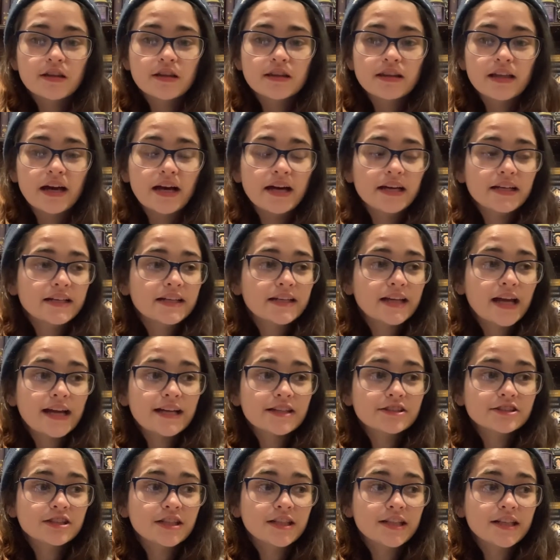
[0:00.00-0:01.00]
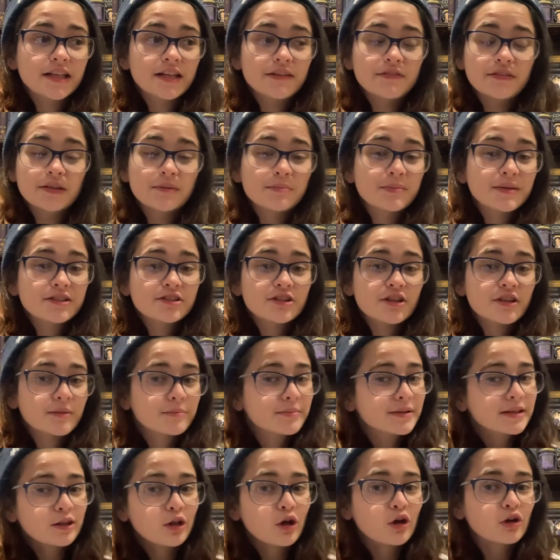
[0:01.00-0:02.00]
that it actually, if it had been just a
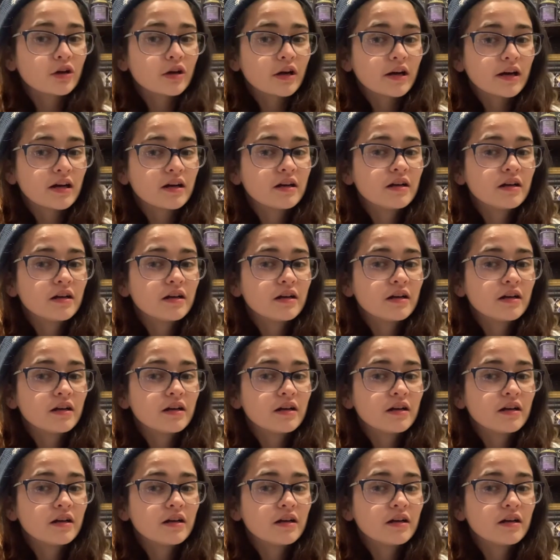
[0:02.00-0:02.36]
bit longer,